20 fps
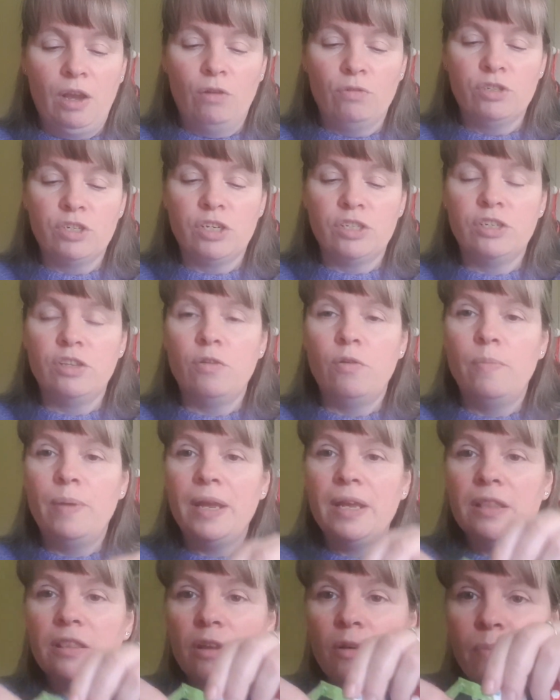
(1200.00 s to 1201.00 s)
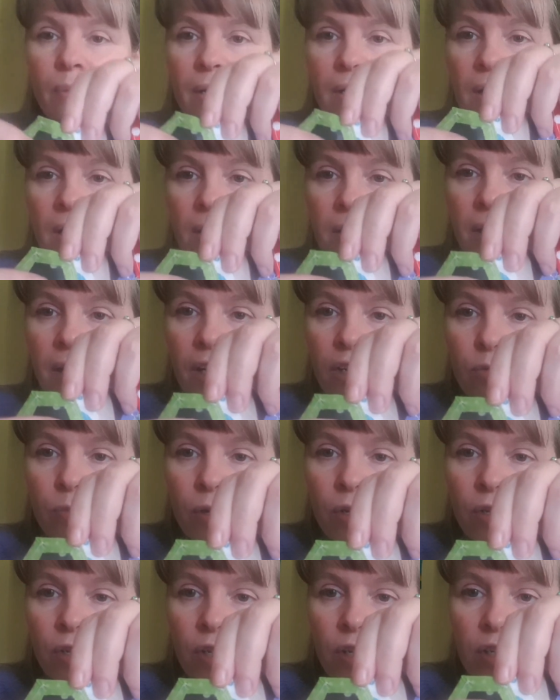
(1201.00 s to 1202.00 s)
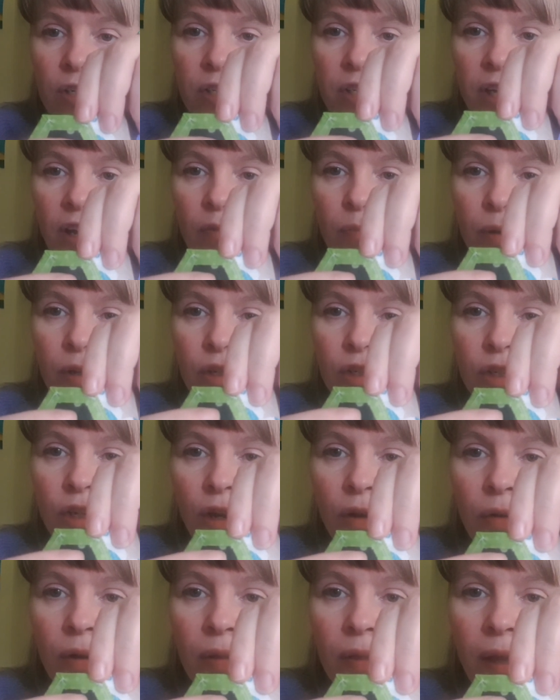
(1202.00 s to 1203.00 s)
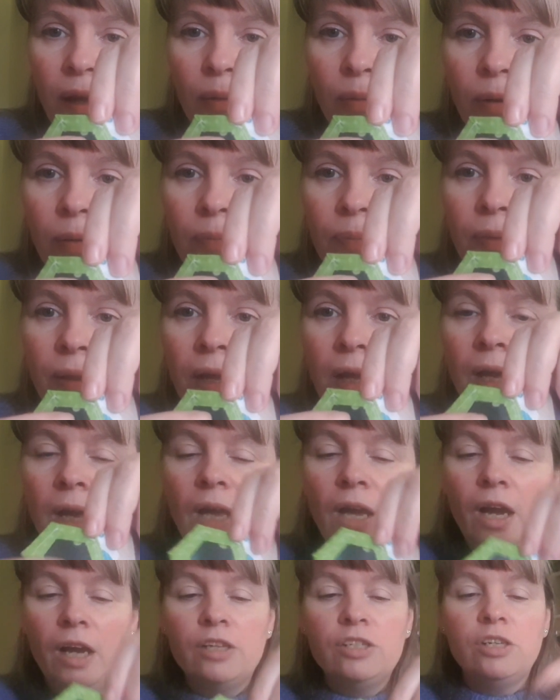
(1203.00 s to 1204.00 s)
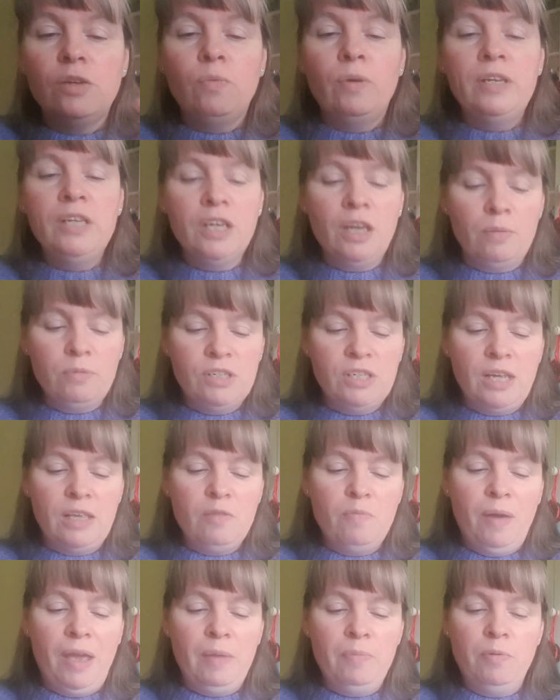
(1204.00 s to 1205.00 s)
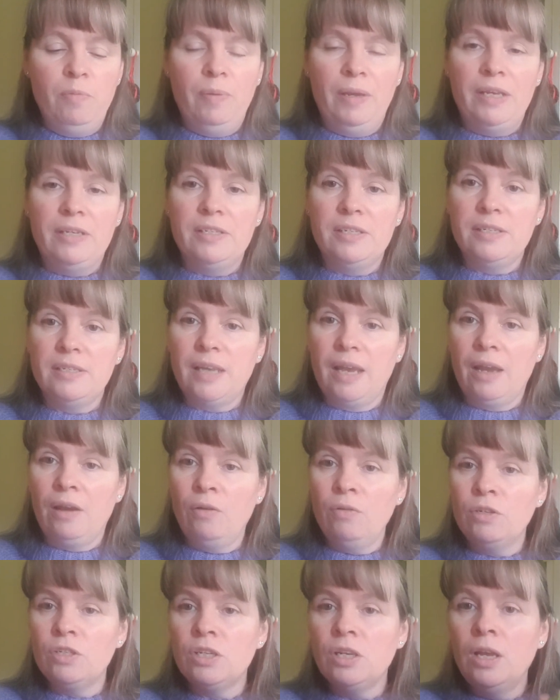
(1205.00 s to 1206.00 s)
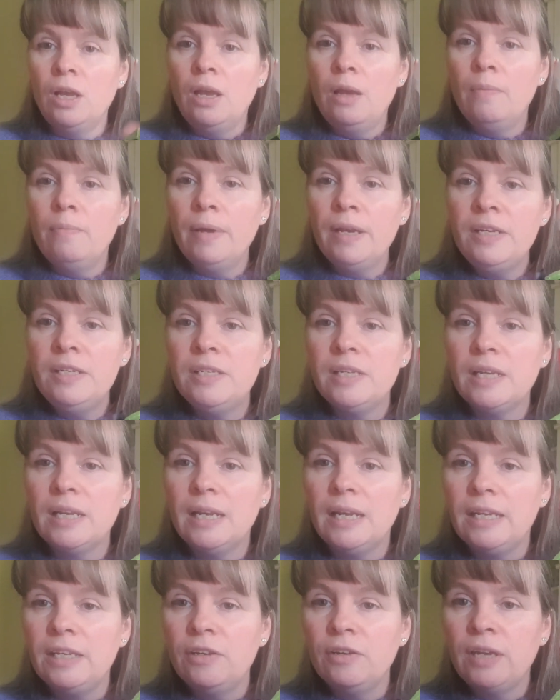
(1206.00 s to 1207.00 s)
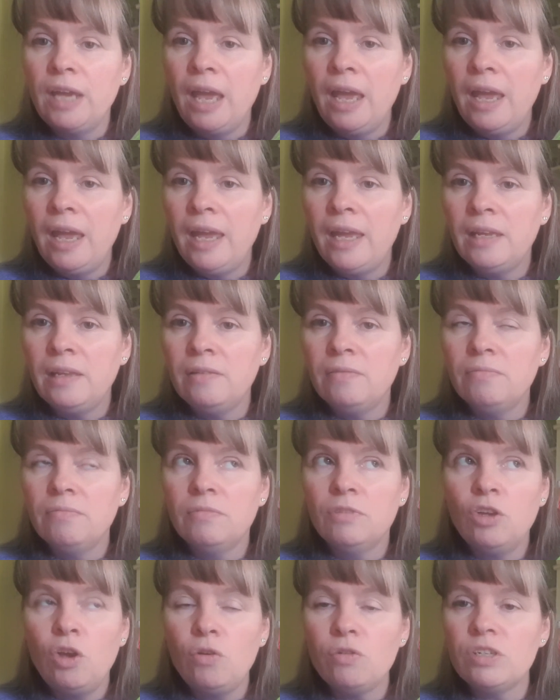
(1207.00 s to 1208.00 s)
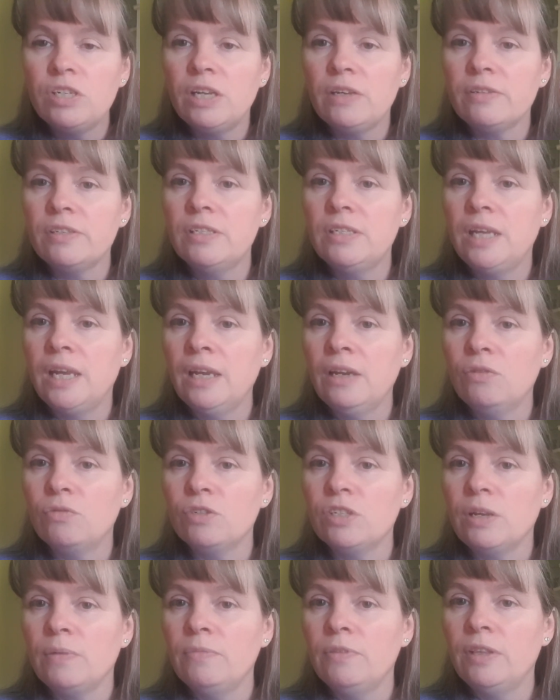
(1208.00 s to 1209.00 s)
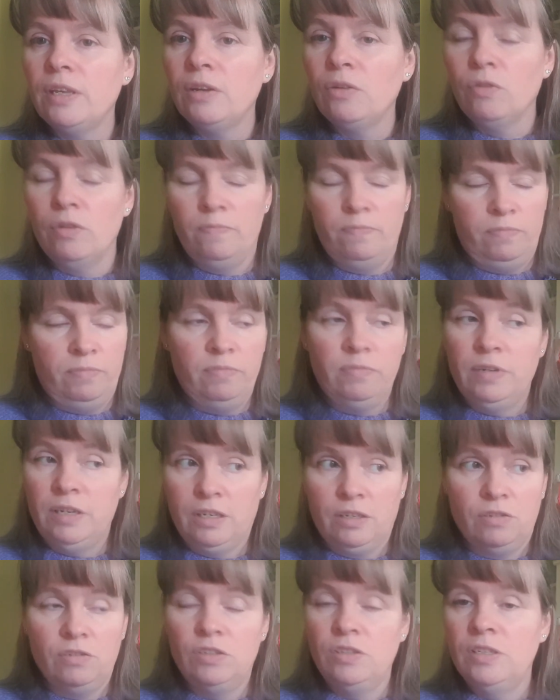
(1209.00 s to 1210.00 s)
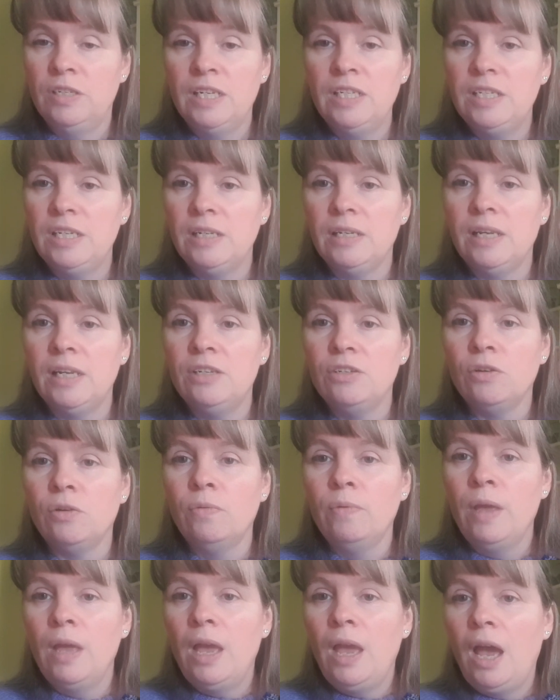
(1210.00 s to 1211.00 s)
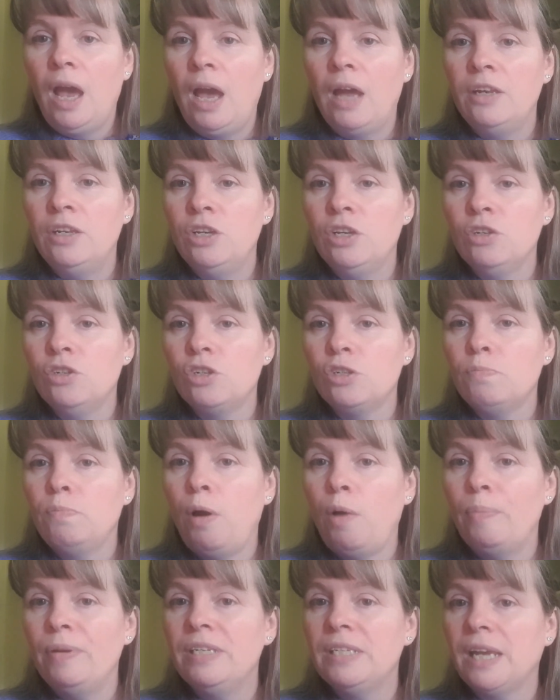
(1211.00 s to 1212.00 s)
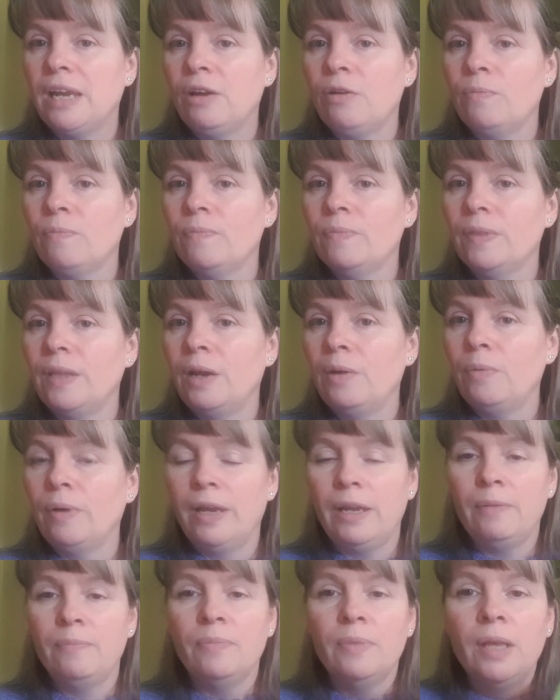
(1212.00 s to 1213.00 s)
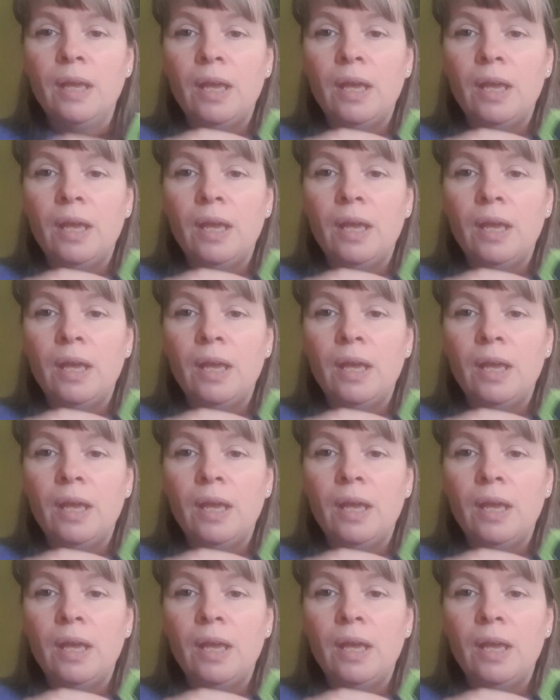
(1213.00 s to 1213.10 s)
holes because they're a bit near the edge, but look, you can see I punched a hole in that one. And so when you come to take the paper pieces out, basically you get a cocktail stick or something, or a knitting needle, and you can just pop it out that way.